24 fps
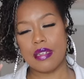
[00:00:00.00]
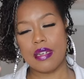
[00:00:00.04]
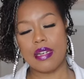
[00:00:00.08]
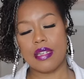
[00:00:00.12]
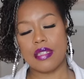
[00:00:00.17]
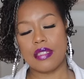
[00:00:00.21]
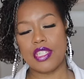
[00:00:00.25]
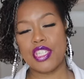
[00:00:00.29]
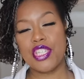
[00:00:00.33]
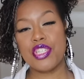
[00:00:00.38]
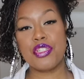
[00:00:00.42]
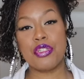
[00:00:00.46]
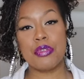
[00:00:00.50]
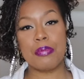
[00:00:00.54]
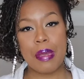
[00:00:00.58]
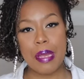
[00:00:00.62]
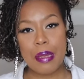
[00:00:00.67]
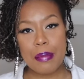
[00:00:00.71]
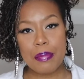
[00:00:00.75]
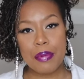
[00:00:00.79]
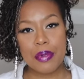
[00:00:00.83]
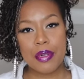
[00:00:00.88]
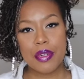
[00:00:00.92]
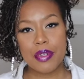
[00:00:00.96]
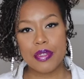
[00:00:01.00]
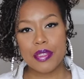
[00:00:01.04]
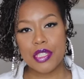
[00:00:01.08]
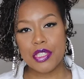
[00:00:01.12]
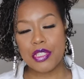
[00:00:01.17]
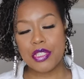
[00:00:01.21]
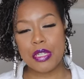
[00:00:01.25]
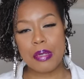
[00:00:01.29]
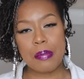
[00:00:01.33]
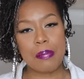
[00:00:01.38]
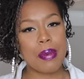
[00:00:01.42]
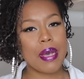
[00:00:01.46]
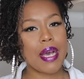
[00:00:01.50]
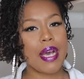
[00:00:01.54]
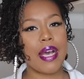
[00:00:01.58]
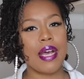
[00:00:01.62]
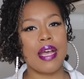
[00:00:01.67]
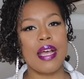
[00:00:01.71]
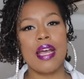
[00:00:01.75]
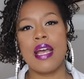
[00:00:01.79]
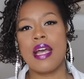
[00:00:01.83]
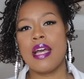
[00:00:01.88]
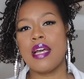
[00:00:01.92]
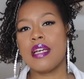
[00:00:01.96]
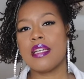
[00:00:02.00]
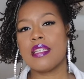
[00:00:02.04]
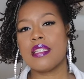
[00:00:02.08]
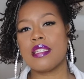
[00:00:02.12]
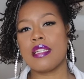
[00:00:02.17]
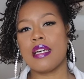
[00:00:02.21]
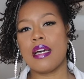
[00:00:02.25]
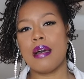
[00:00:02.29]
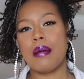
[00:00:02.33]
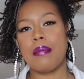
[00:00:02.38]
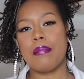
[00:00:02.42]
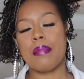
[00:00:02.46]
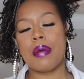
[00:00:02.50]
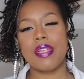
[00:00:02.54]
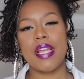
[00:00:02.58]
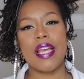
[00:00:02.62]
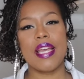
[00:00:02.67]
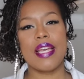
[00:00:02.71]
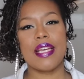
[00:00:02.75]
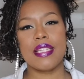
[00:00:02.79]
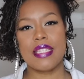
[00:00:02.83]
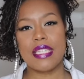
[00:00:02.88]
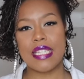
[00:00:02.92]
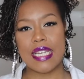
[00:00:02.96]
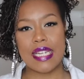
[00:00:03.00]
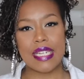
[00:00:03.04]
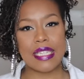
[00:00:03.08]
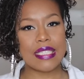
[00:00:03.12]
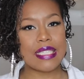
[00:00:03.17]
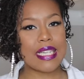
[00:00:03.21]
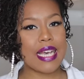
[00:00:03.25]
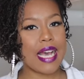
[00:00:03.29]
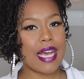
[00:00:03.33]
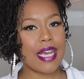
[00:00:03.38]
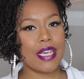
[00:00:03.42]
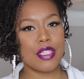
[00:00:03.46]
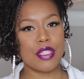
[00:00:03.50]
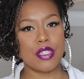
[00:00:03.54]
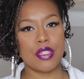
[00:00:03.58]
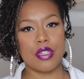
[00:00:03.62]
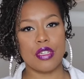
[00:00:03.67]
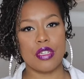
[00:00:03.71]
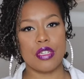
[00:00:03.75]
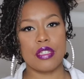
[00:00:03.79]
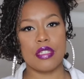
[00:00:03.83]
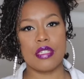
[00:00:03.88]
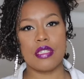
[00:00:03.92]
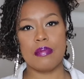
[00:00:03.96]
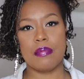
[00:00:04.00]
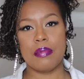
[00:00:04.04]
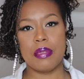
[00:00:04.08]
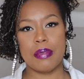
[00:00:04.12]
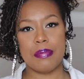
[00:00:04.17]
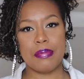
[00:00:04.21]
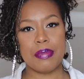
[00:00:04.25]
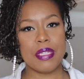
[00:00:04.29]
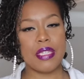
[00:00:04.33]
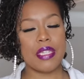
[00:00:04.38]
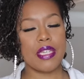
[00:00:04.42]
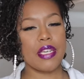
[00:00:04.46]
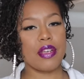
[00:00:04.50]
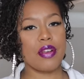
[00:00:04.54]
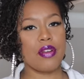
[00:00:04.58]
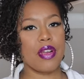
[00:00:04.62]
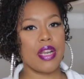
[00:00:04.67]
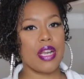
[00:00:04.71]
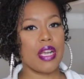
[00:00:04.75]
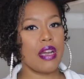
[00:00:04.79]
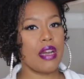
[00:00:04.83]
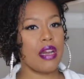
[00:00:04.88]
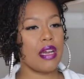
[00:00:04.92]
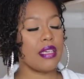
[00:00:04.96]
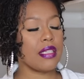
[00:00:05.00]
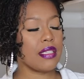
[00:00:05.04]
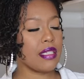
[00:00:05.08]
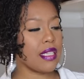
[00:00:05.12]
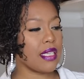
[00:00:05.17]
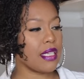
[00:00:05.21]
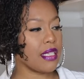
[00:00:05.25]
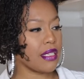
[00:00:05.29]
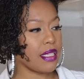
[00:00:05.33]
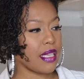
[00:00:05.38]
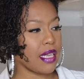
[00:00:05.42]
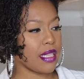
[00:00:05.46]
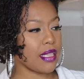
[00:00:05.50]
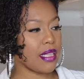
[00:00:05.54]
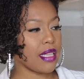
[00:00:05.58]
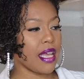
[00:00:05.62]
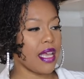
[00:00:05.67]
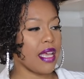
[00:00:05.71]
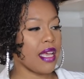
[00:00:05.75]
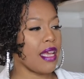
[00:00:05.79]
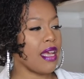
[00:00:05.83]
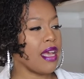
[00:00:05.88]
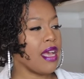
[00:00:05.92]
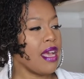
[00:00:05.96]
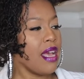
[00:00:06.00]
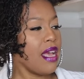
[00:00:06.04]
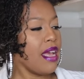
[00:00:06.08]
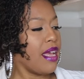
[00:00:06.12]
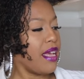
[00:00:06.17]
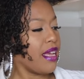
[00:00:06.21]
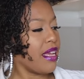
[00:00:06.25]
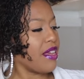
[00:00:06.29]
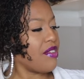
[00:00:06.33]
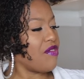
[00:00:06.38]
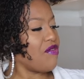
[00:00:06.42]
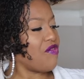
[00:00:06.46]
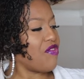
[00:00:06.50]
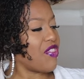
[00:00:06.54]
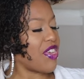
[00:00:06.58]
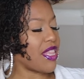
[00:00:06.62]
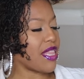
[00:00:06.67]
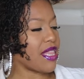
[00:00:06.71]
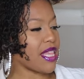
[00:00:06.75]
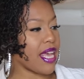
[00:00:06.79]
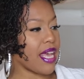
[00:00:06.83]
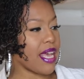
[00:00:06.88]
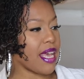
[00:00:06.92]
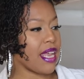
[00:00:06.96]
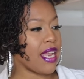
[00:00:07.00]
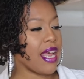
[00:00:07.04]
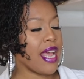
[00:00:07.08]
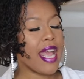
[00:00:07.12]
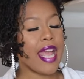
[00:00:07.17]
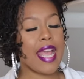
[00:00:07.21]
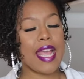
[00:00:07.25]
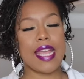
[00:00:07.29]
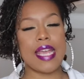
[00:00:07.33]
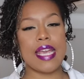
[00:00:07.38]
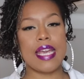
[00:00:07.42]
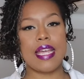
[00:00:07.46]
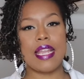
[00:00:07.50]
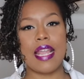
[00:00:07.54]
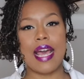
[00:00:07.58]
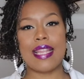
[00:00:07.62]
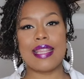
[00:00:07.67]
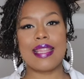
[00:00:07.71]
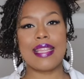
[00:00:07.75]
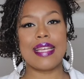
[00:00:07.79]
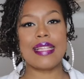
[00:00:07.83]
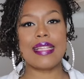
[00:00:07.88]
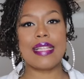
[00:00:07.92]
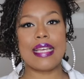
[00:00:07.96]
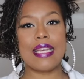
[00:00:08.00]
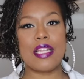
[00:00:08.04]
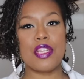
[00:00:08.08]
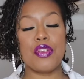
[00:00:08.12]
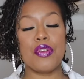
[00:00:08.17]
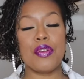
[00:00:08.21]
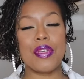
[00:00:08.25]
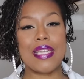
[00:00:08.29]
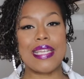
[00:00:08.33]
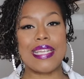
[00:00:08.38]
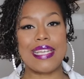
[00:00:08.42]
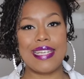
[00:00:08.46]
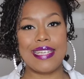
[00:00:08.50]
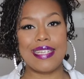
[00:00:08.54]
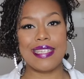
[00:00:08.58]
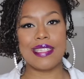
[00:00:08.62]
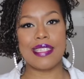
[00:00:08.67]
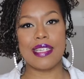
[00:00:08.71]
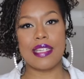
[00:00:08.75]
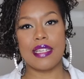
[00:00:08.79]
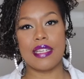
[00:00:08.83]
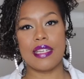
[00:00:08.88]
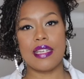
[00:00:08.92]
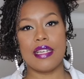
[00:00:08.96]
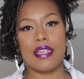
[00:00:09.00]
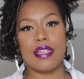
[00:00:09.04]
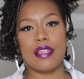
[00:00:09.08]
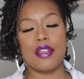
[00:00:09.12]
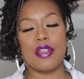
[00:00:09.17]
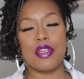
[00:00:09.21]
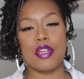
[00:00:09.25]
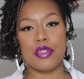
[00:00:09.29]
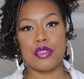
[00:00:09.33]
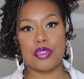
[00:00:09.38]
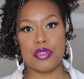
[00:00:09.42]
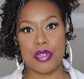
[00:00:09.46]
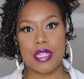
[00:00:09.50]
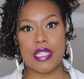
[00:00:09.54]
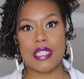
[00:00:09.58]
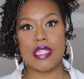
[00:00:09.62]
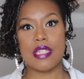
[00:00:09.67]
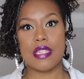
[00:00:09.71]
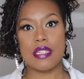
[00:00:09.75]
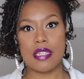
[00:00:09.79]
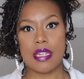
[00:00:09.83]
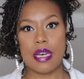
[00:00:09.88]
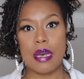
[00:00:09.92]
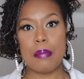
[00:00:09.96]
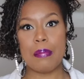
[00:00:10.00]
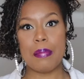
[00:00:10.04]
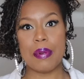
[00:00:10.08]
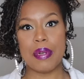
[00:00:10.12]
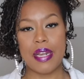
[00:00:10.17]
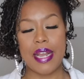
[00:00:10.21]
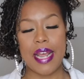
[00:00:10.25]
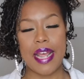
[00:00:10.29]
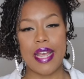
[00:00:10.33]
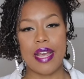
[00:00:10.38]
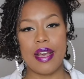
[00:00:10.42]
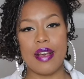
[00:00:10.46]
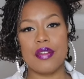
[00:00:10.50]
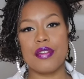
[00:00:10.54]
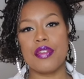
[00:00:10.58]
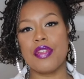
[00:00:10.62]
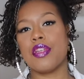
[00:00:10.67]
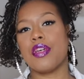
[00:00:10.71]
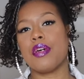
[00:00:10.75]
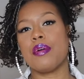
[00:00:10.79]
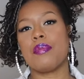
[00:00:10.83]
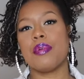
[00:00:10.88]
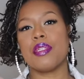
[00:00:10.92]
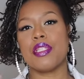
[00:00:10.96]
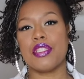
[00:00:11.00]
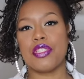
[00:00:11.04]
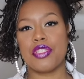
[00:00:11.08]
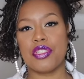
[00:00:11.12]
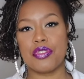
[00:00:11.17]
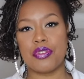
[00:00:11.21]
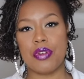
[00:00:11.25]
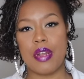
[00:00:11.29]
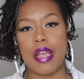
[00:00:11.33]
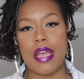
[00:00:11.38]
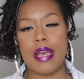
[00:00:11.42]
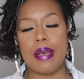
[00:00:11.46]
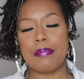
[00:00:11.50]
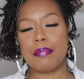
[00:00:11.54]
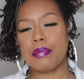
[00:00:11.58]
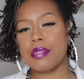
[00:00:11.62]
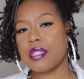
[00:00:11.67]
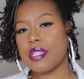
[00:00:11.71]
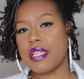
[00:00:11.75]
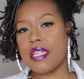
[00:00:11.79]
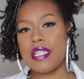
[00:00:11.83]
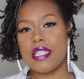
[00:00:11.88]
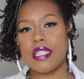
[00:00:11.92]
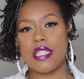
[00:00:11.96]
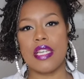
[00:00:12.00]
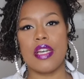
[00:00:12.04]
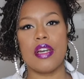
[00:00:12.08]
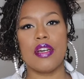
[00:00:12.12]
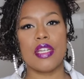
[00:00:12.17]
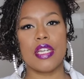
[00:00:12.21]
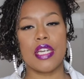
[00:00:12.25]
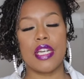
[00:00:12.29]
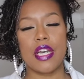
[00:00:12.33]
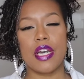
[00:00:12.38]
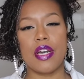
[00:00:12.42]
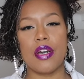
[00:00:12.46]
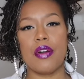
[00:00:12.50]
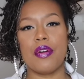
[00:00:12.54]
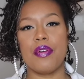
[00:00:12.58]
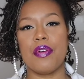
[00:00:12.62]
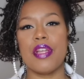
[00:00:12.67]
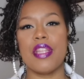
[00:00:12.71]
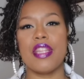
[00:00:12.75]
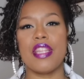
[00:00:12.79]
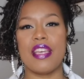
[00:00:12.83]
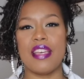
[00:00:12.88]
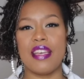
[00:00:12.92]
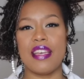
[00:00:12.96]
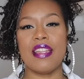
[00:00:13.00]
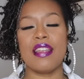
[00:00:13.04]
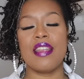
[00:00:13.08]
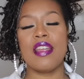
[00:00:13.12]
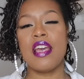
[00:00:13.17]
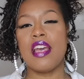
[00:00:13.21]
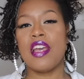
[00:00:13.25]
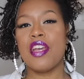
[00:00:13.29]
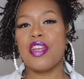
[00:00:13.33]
uh, tissue paper that you can buy, some hand sanitizer, some lipstick, credit cards, things like that. It can fit that. And I think that you can easily, you know, dress this up or down, you know, with straps, easy on the go. And then,